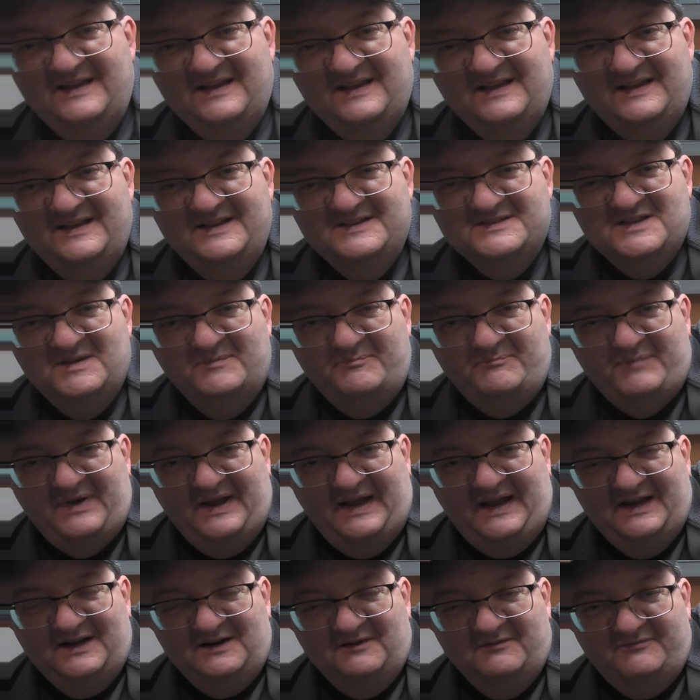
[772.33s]
here's a
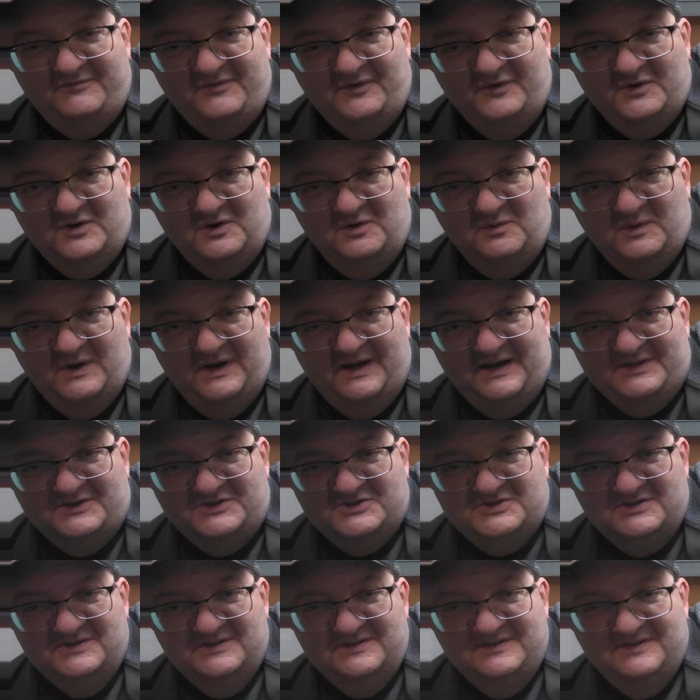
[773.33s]
bag of
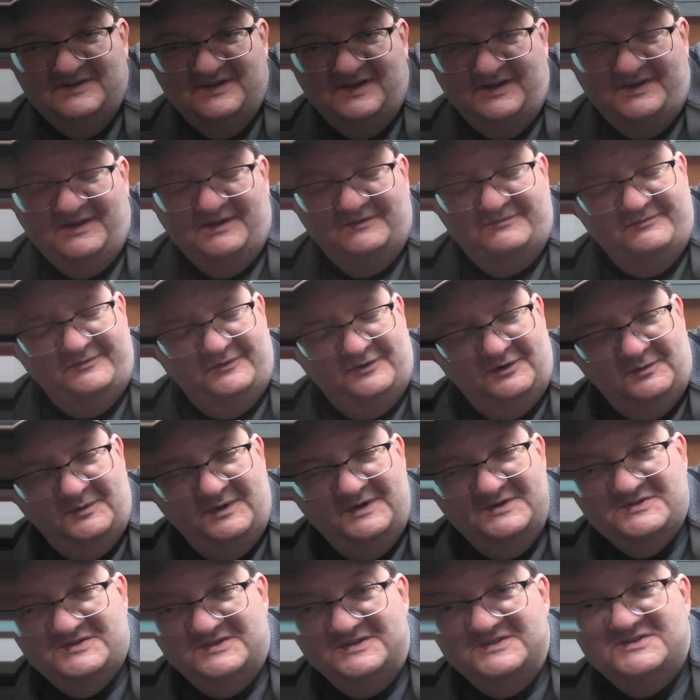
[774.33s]
photo-etched. Not
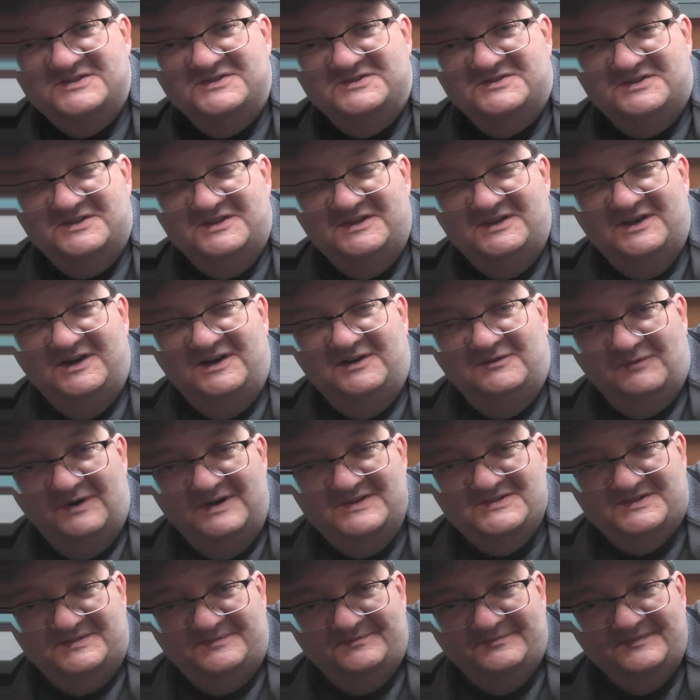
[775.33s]
photo-etched, this is the
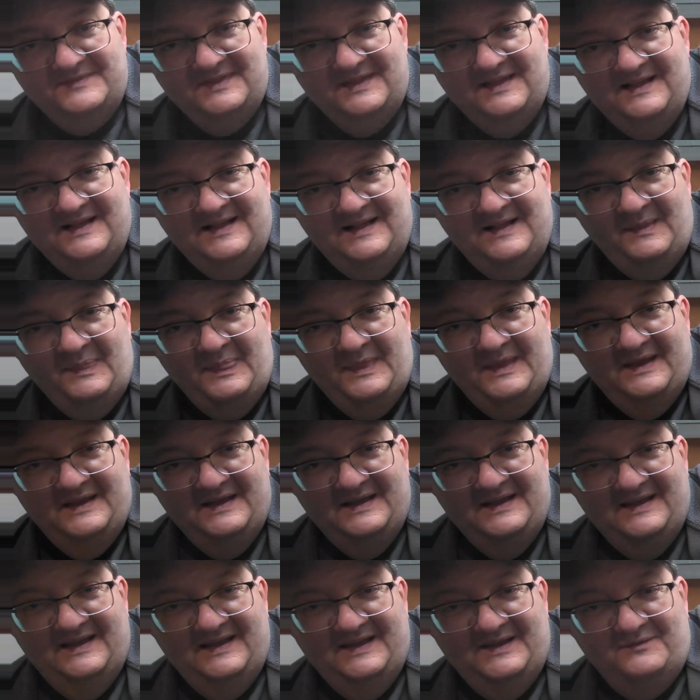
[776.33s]
resin.
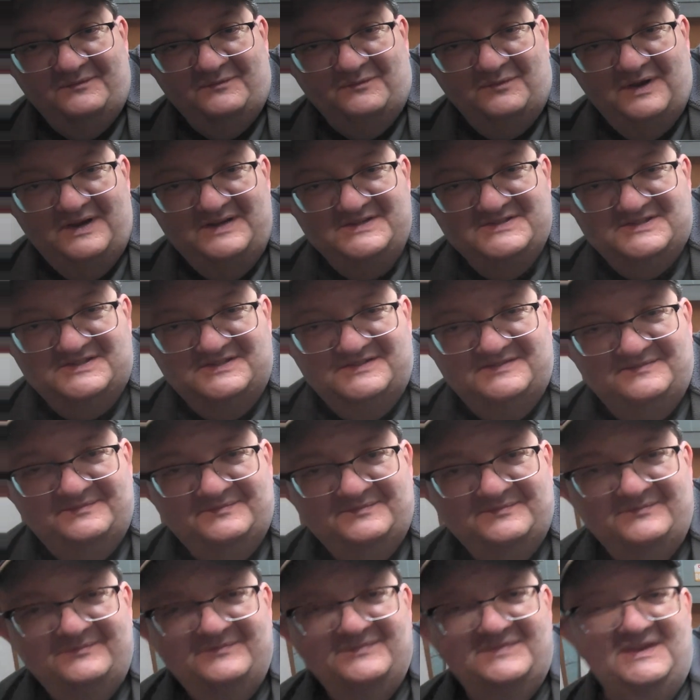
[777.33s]
And resin
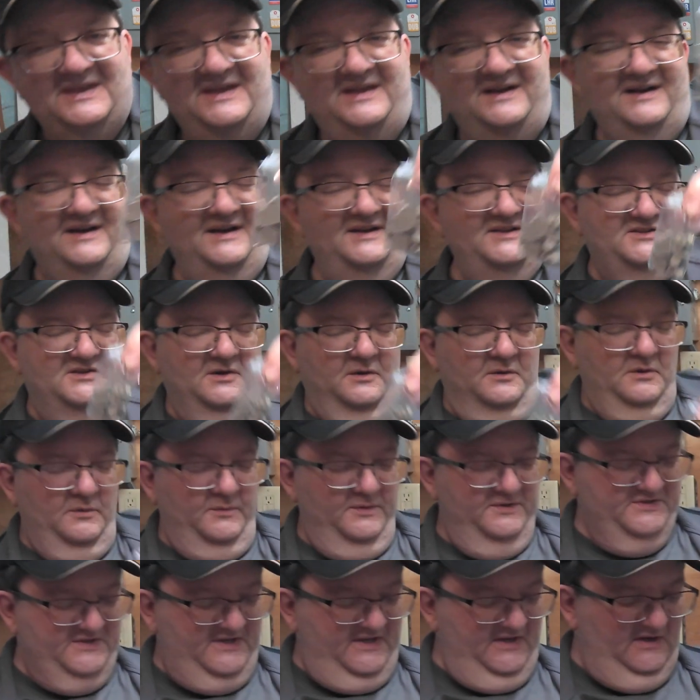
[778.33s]
and I don't
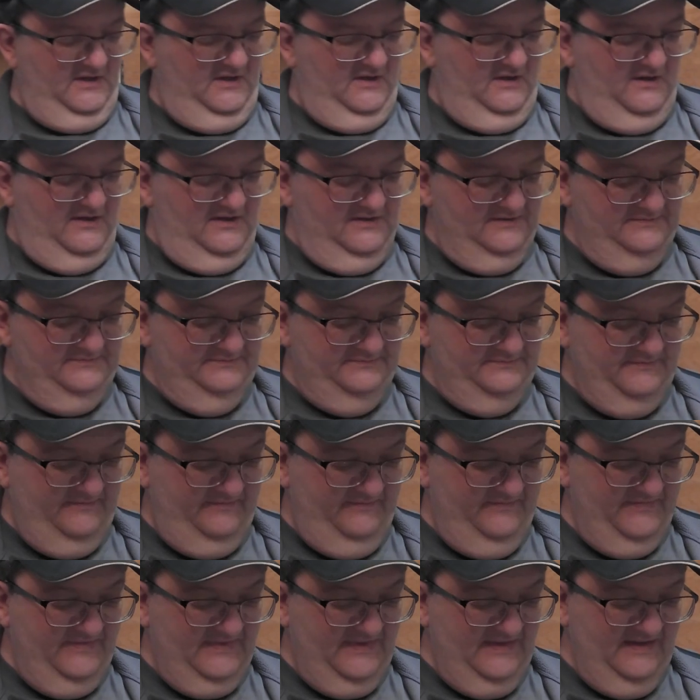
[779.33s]
always get along,
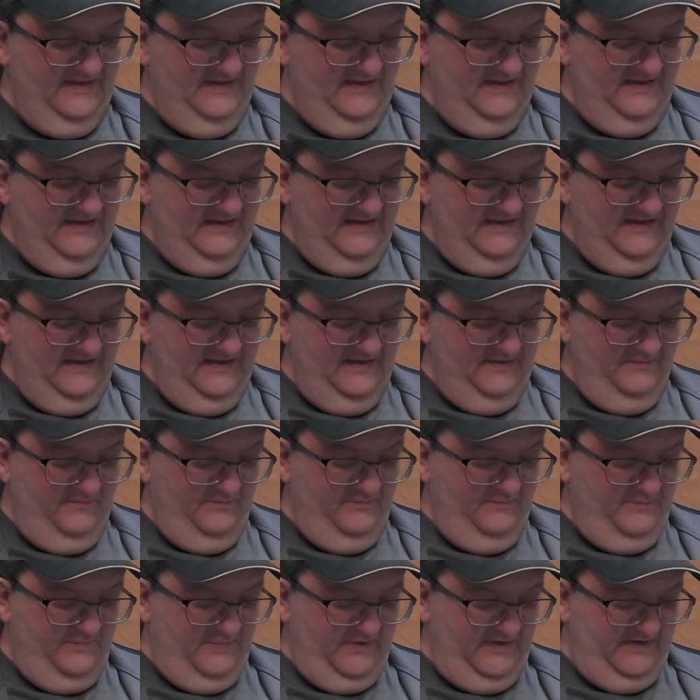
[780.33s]

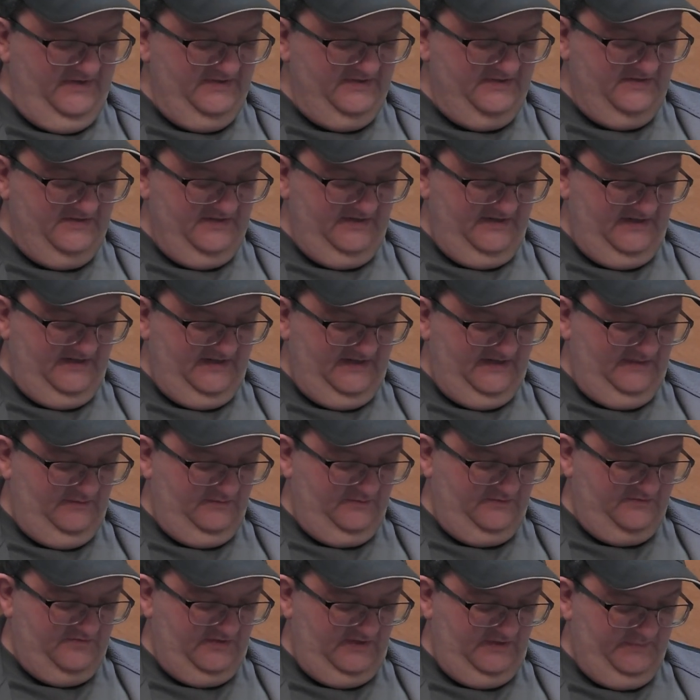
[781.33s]
but I
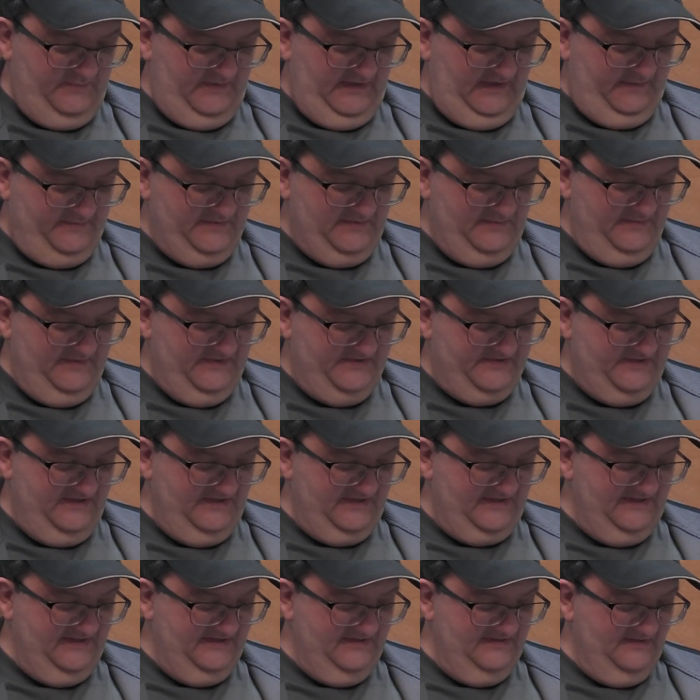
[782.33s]
will try to be
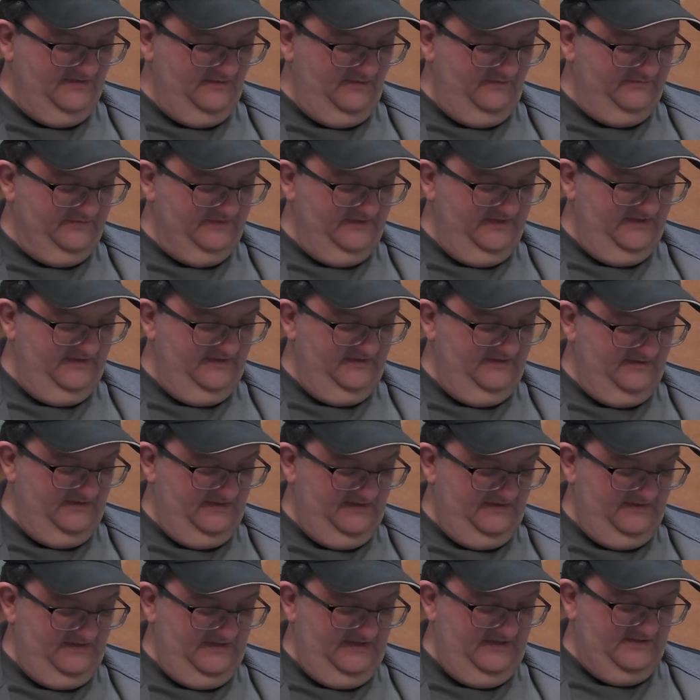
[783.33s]
optimistic, and hopefully
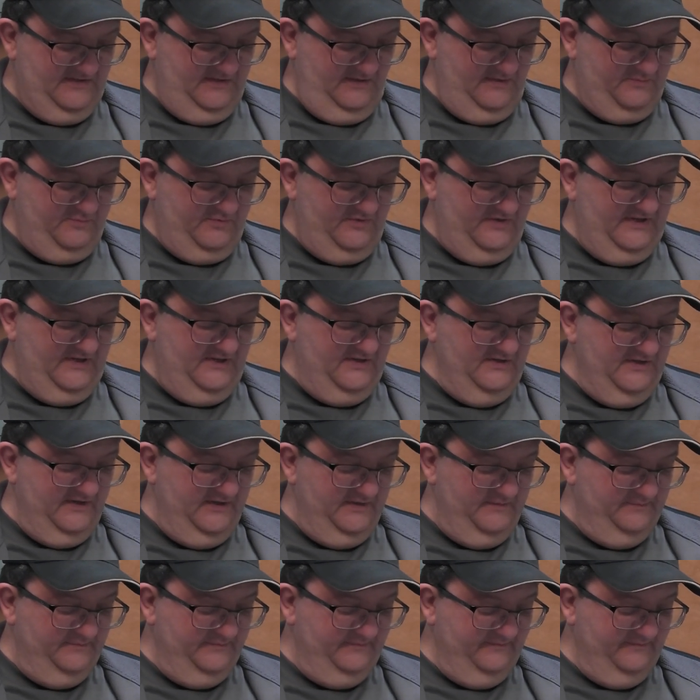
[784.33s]
these look pretty good,